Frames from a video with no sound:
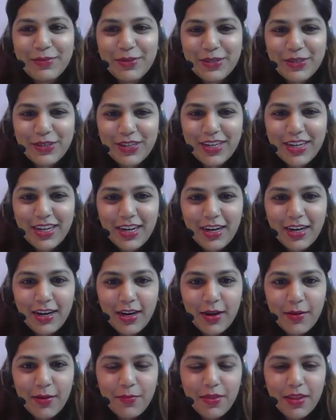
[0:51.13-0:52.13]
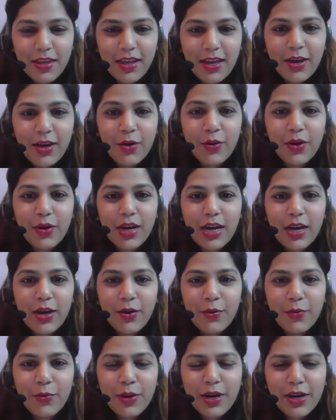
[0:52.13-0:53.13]
good.
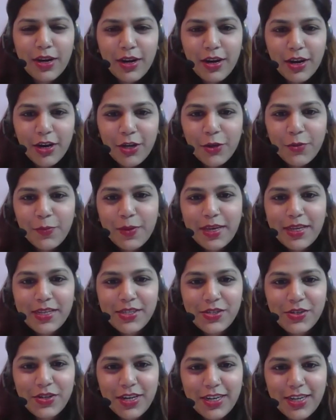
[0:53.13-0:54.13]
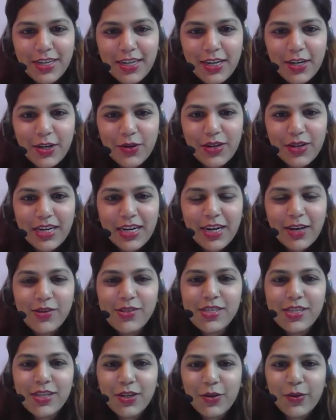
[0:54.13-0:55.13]
Where are you based right now, and
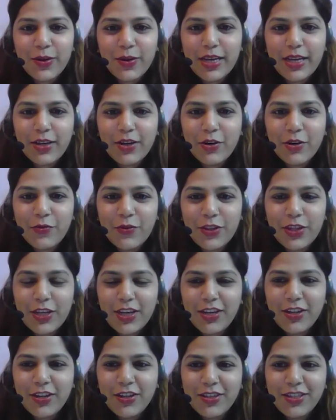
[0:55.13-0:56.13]
how's it going over there?